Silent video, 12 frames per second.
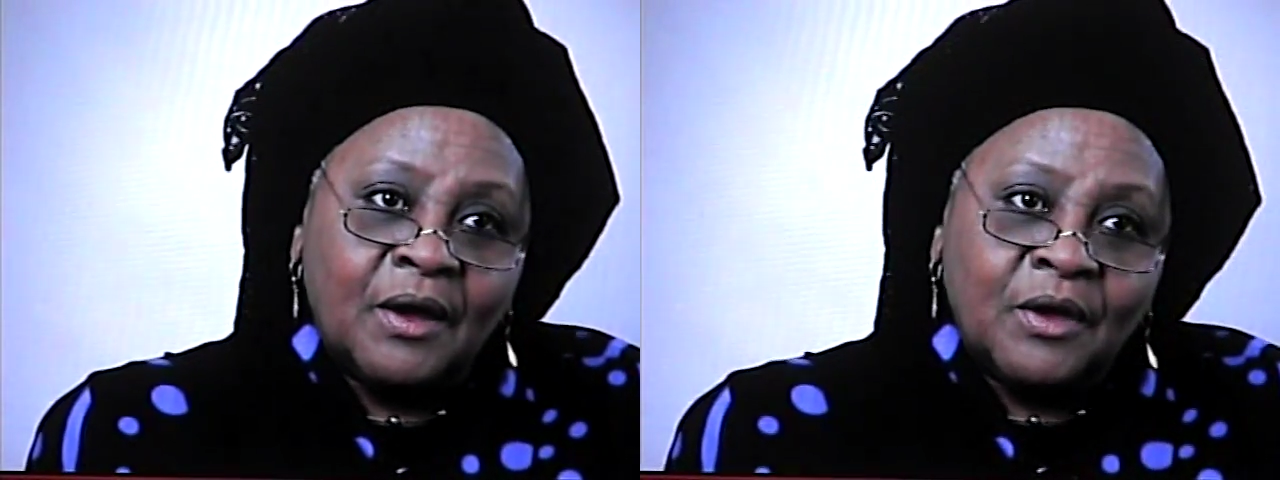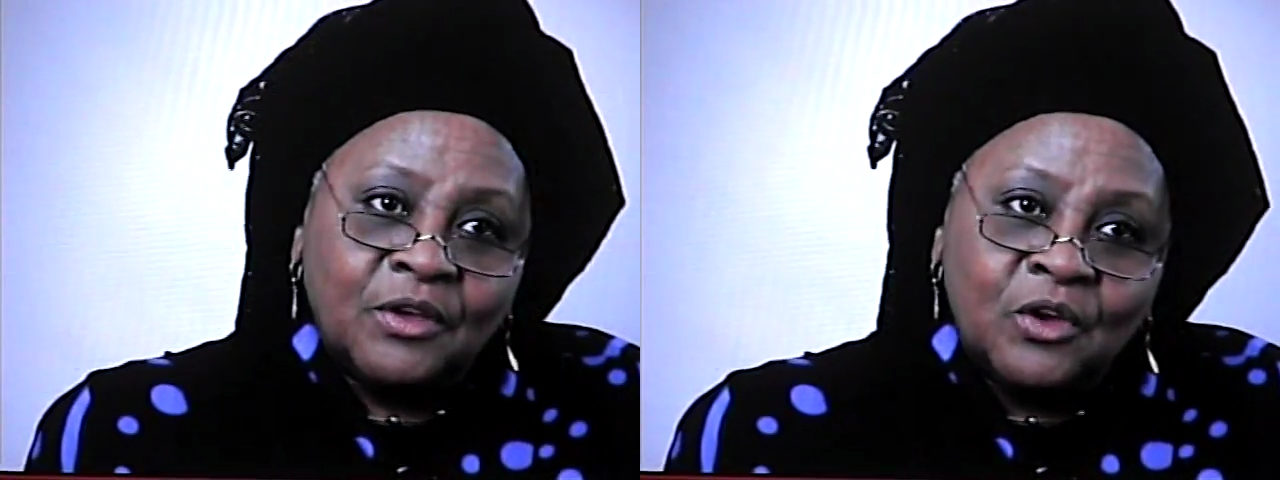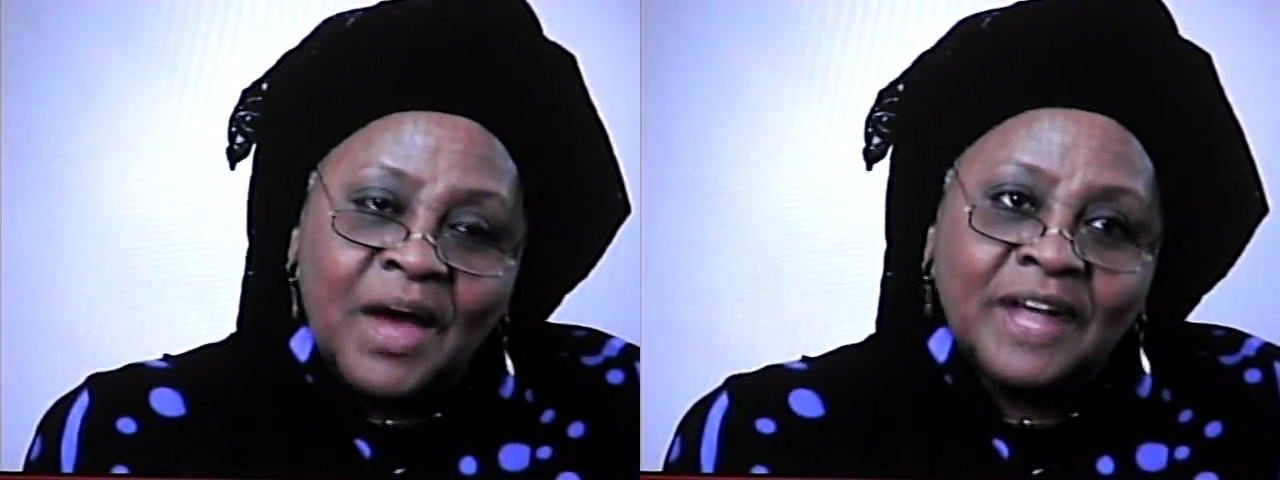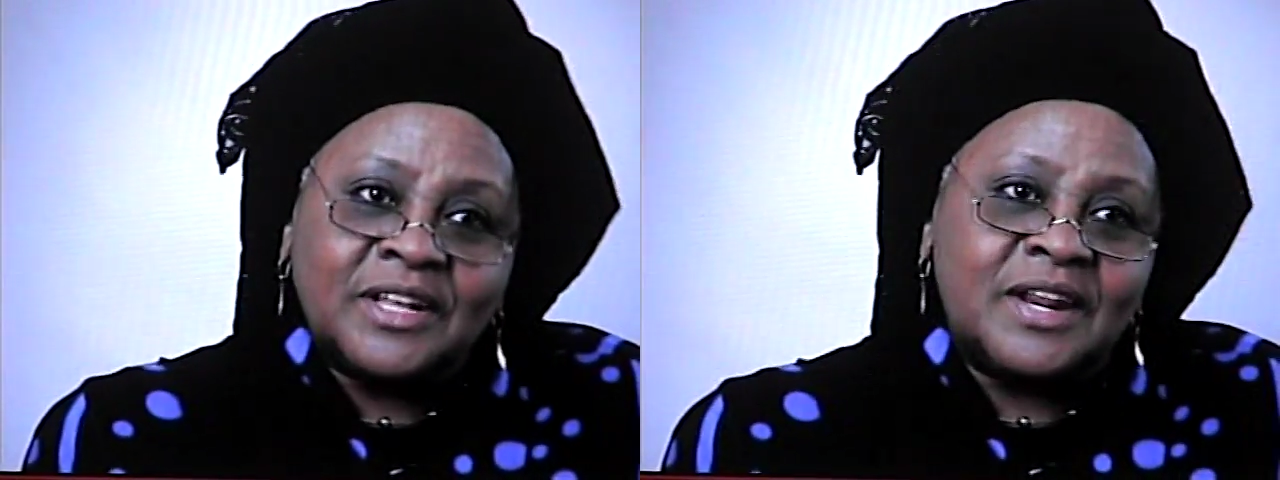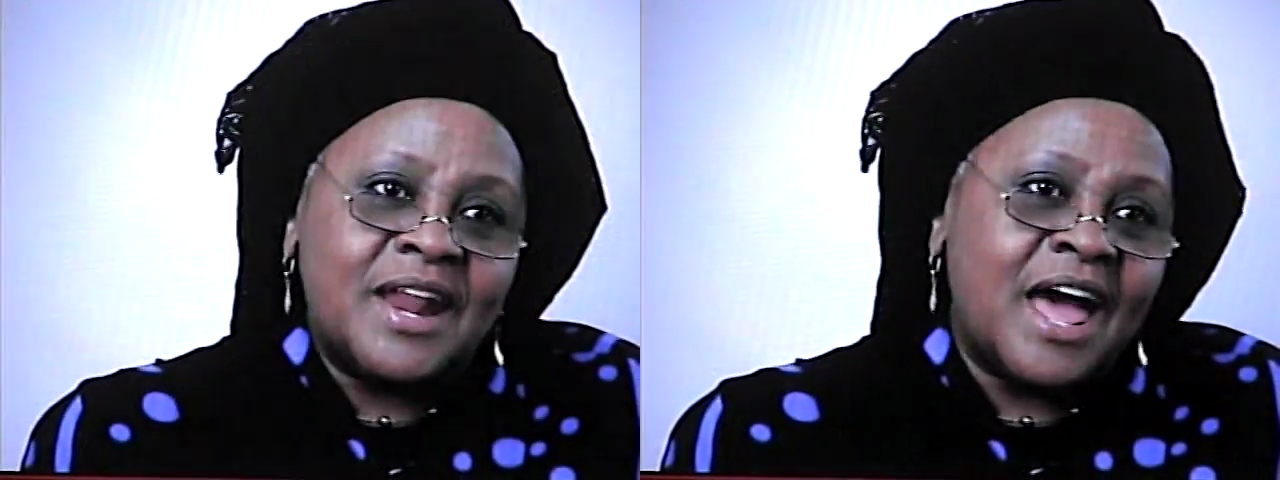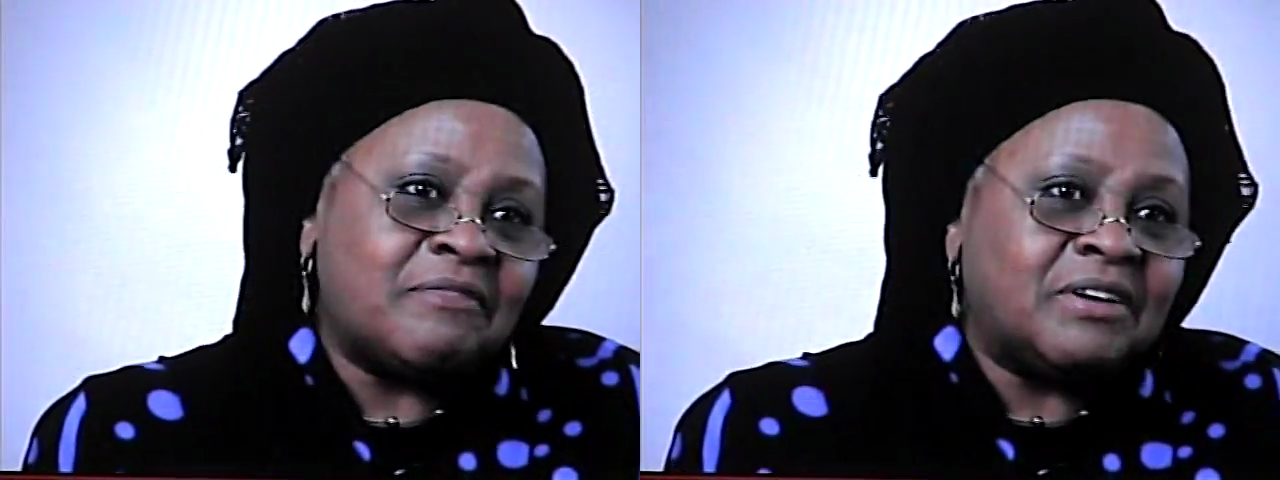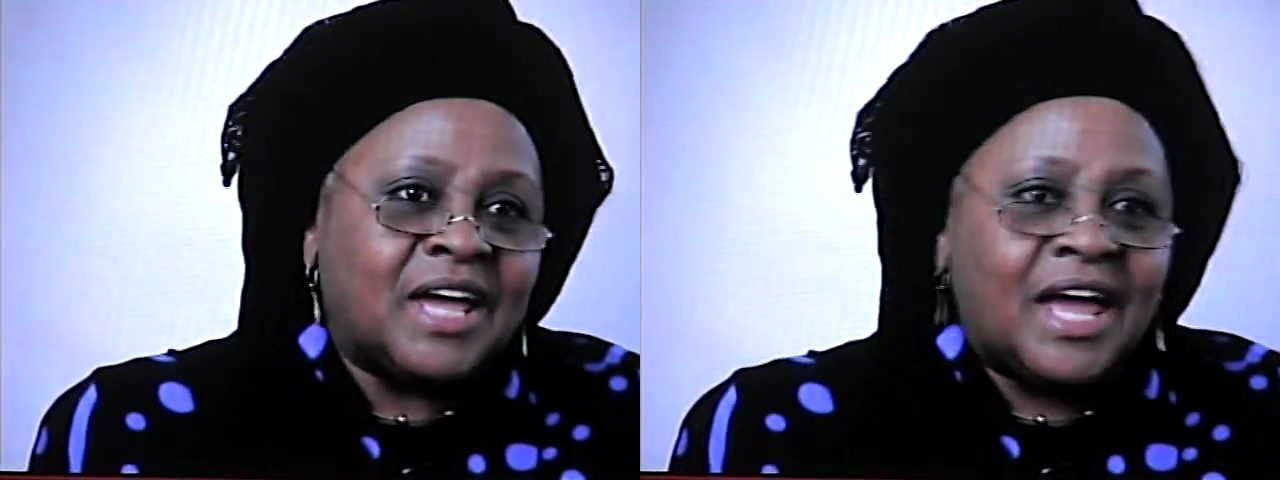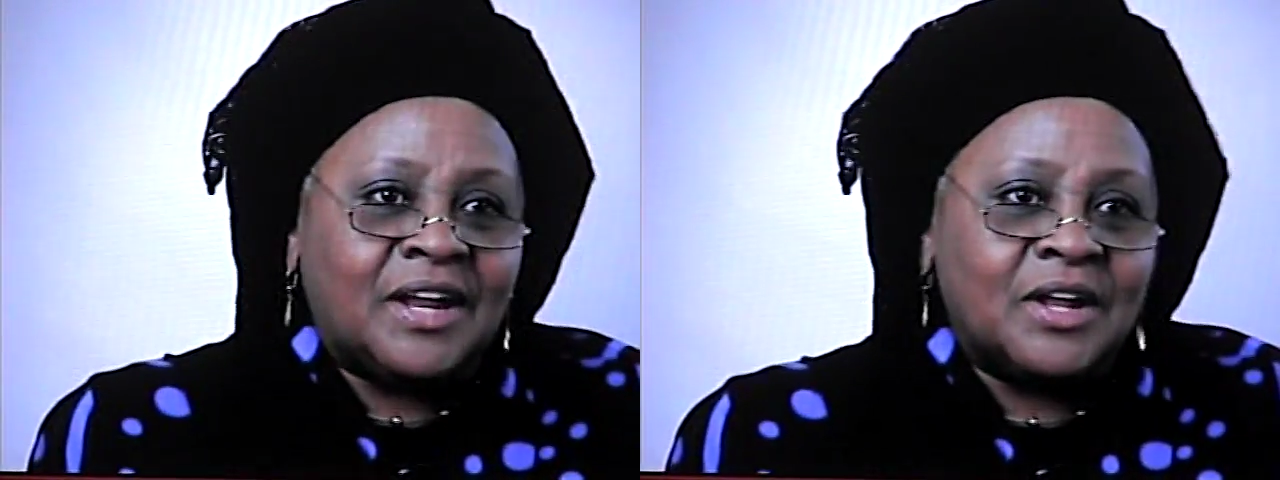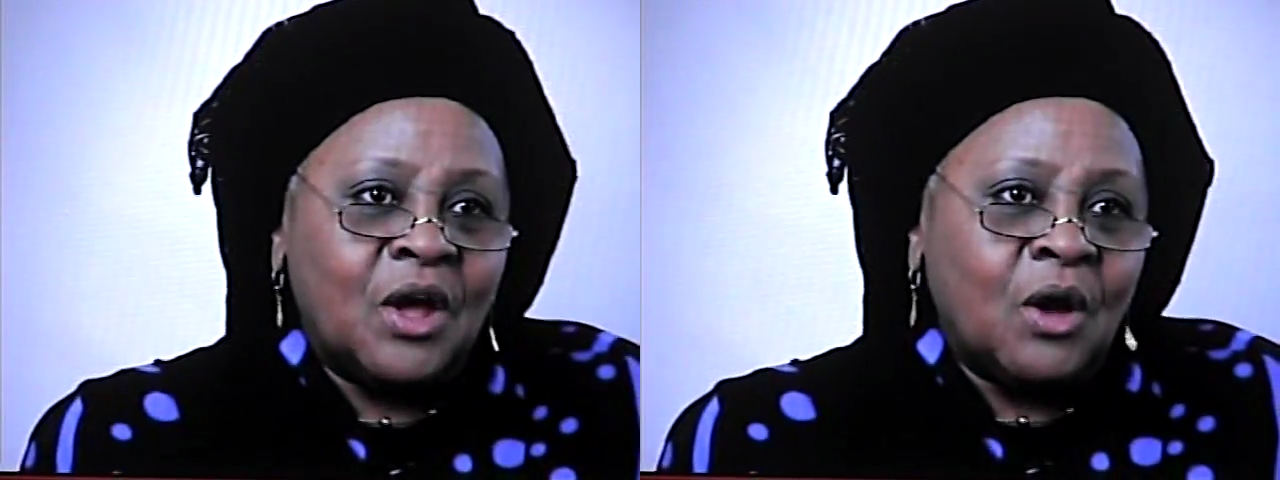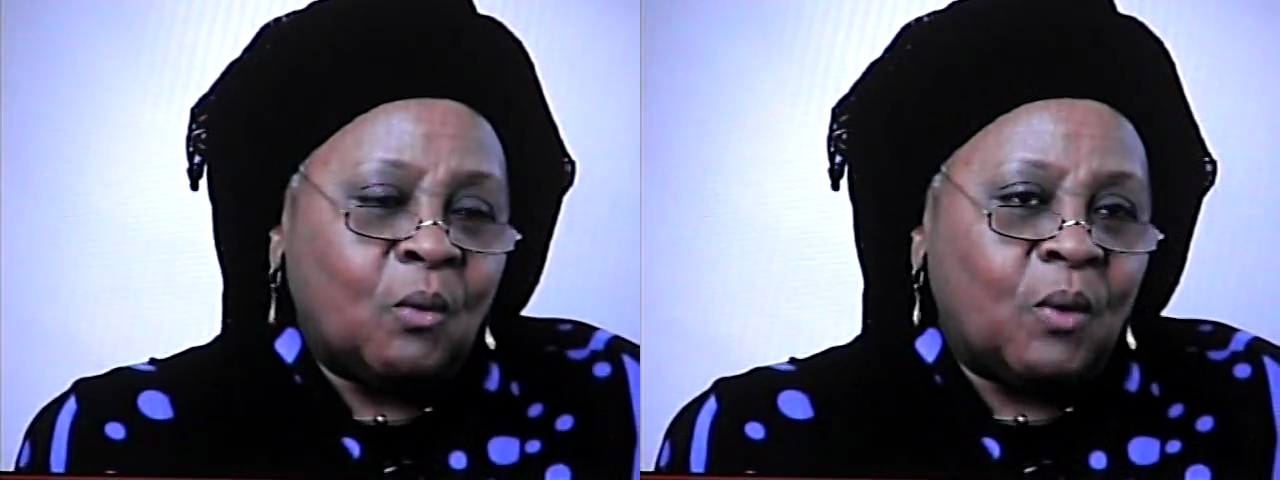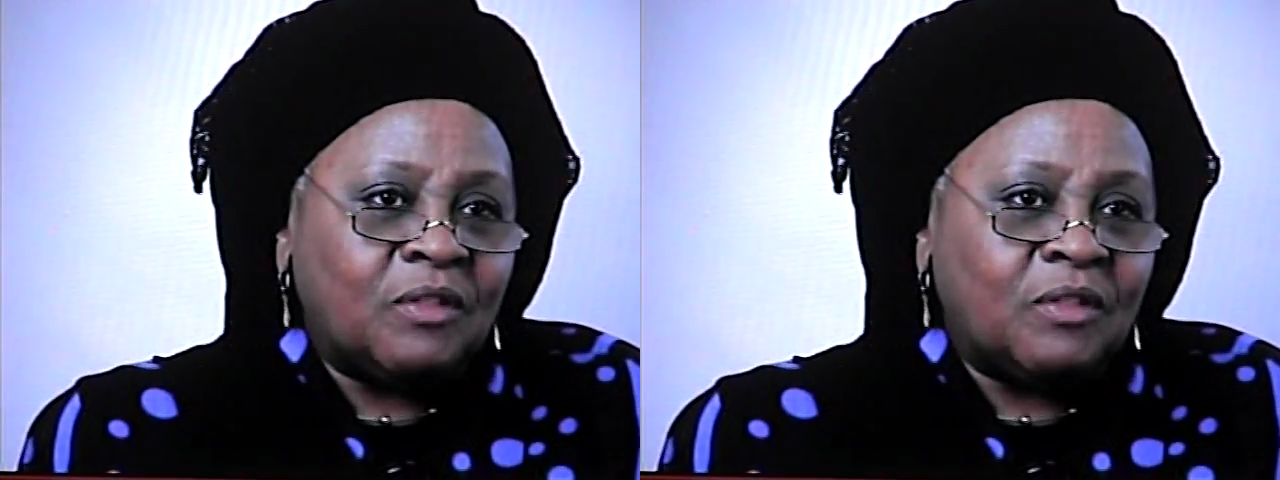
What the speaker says: You had to navigate whether